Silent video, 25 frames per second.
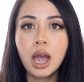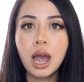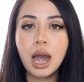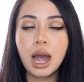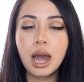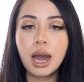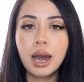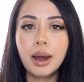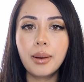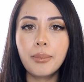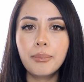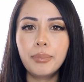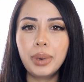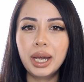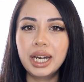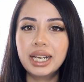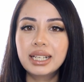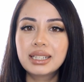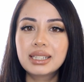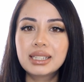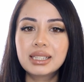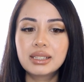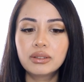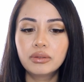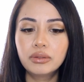but
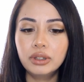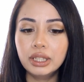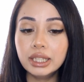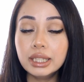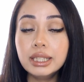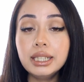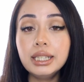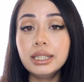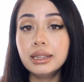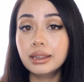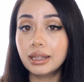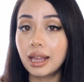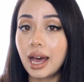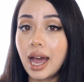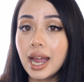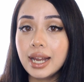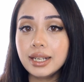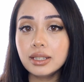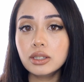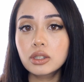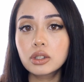it's really light,